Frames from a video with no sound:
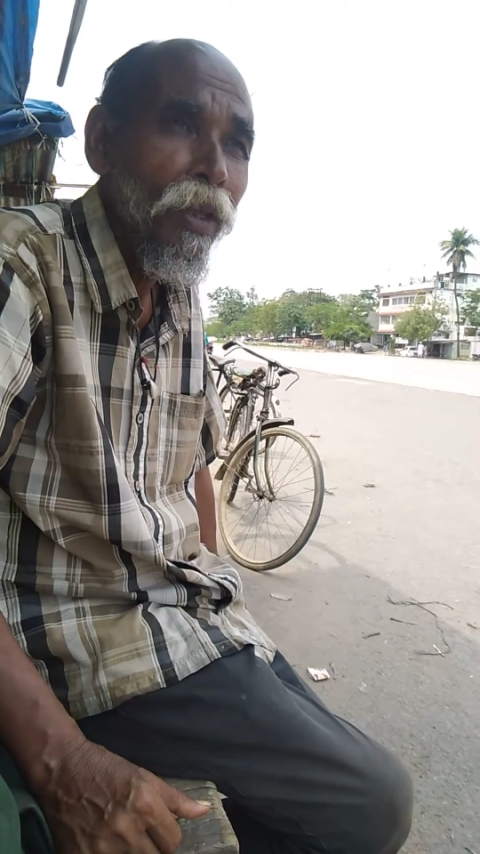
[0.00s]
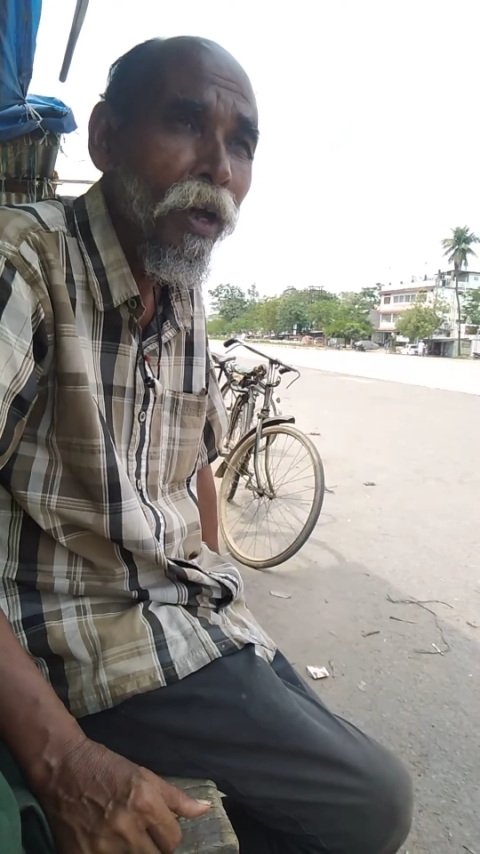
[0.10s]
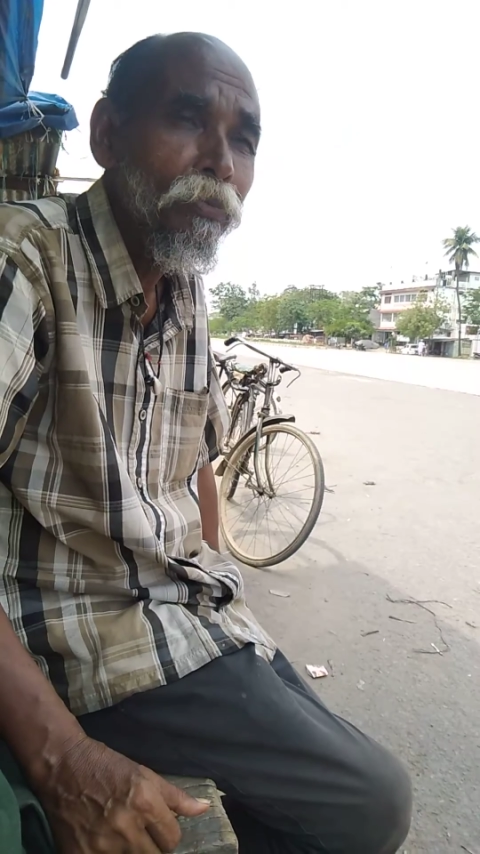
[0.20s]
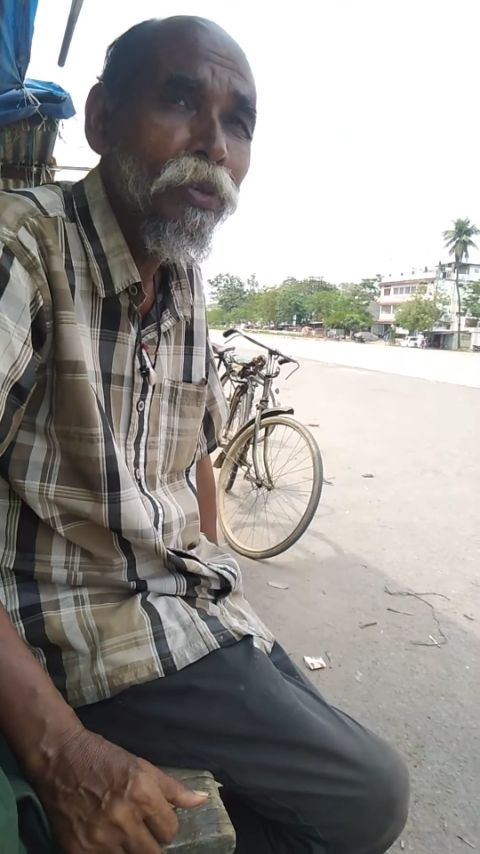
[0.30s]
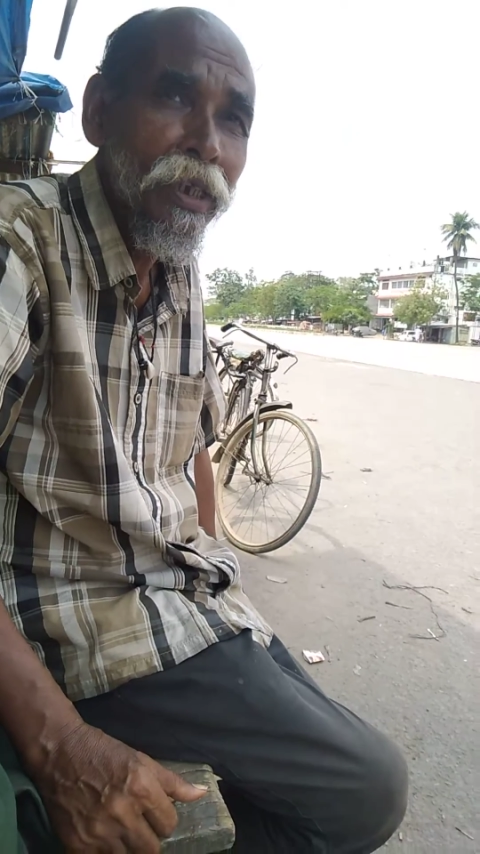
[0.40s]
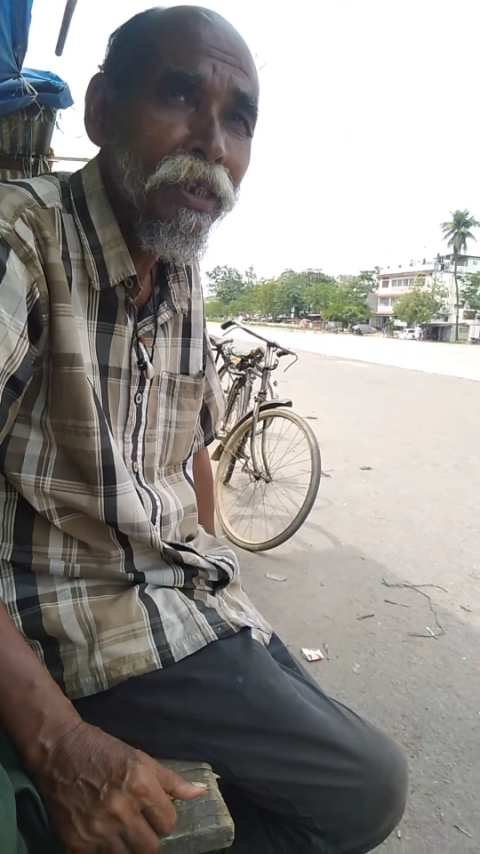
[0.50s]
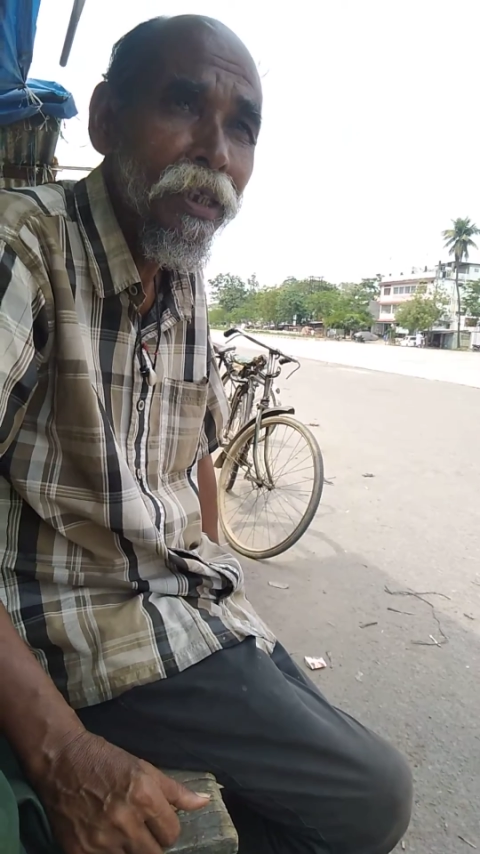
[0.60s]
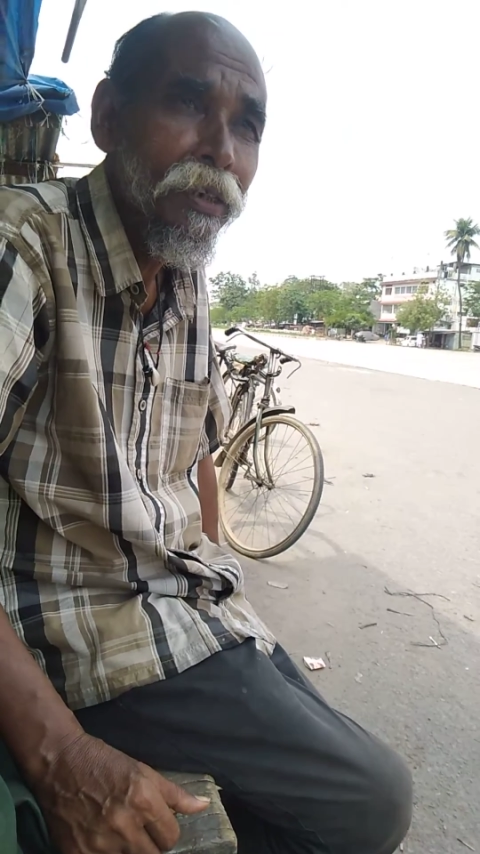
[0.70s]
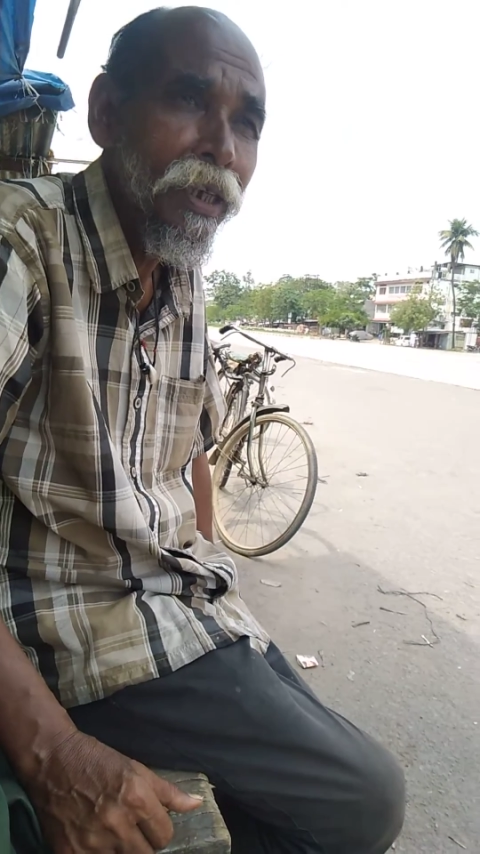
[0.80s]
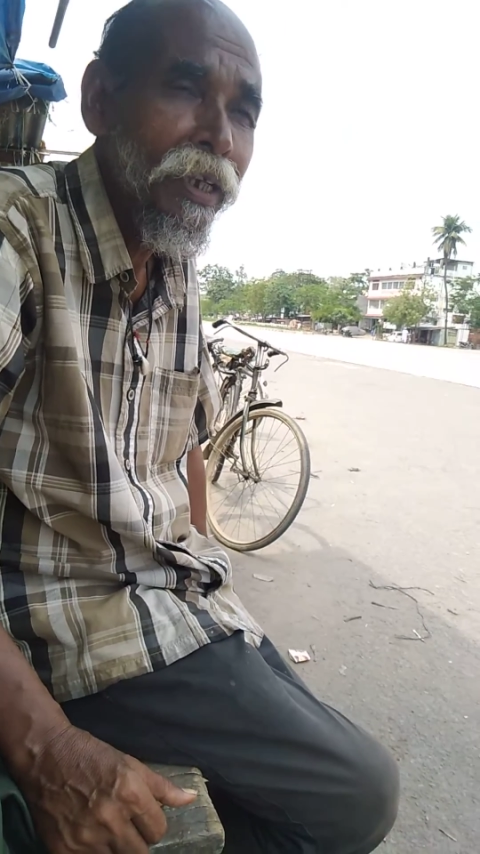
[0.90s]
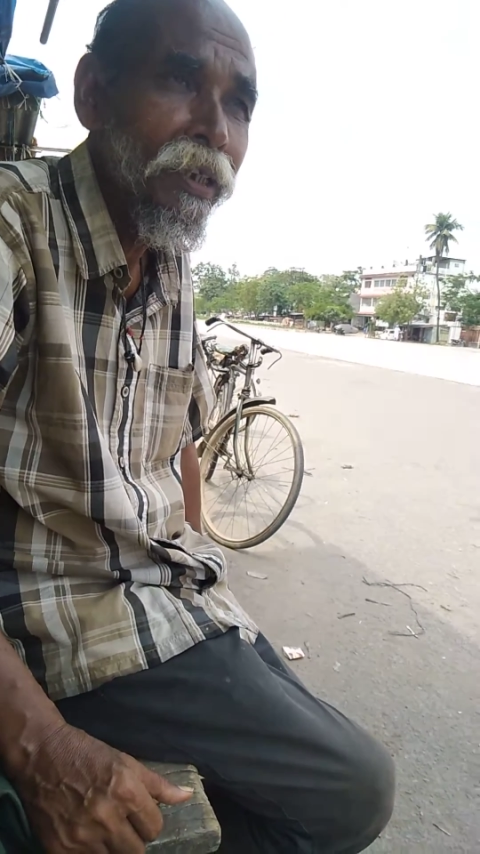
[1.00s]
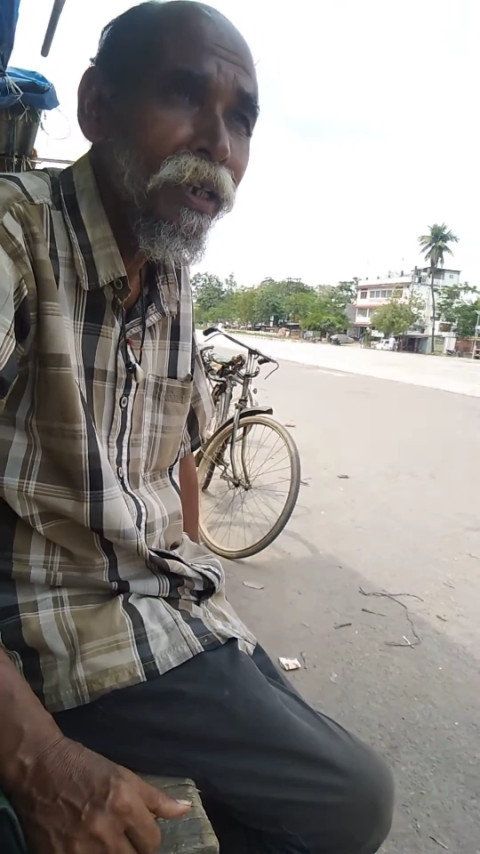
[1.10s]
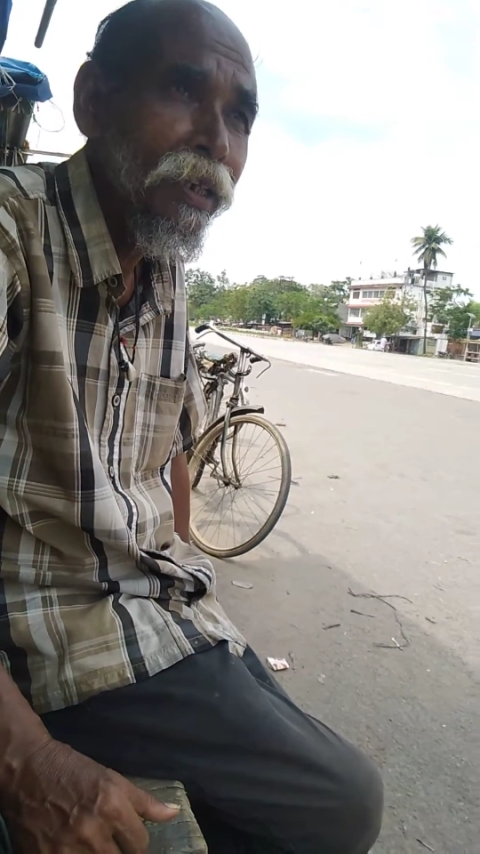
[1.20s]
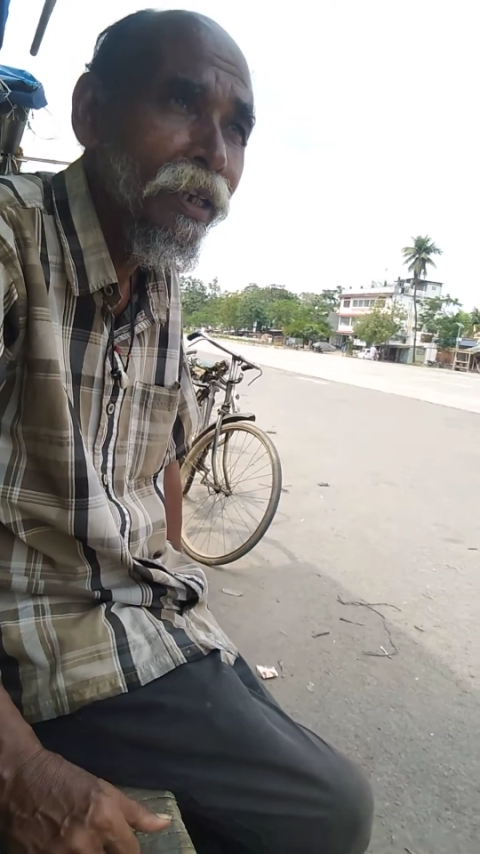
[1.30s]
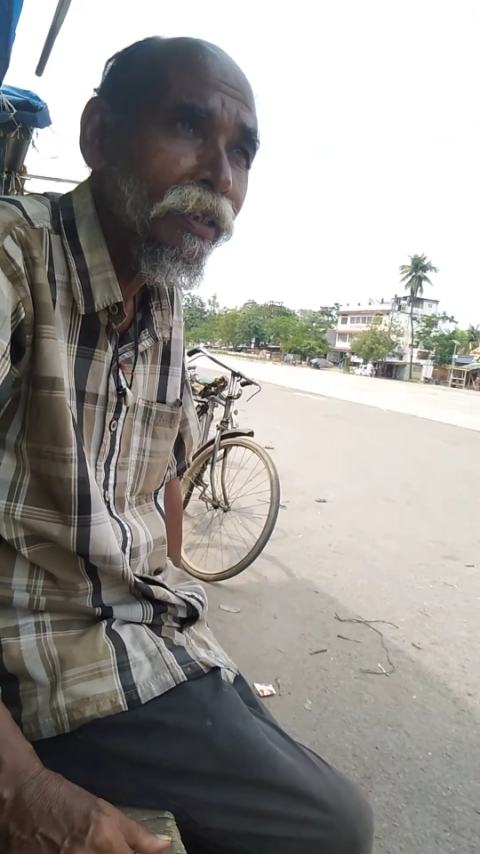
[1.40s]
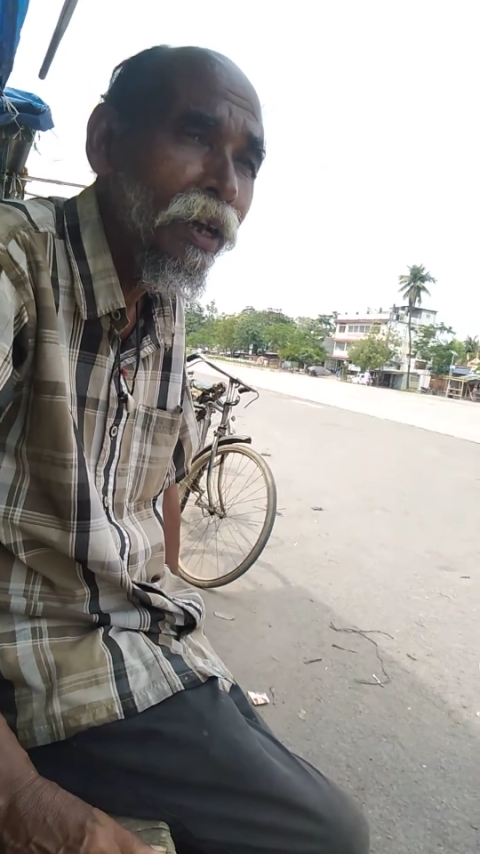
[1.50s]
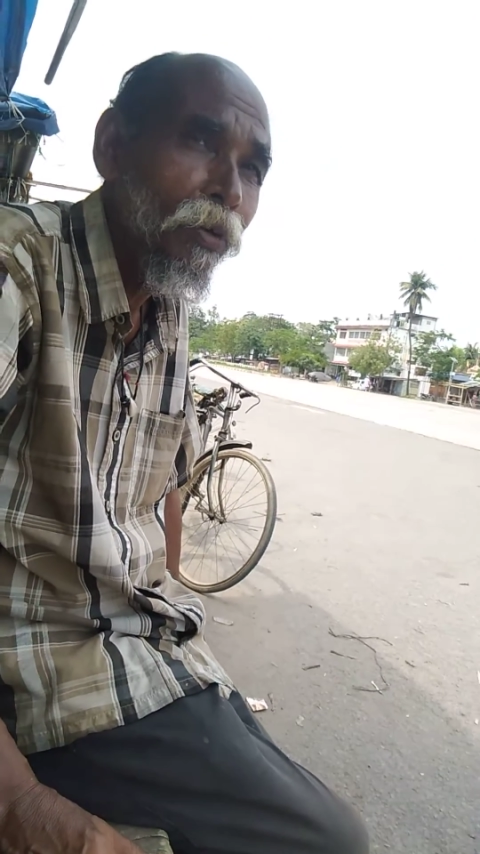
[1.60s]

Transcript: up to 6 days. I think that how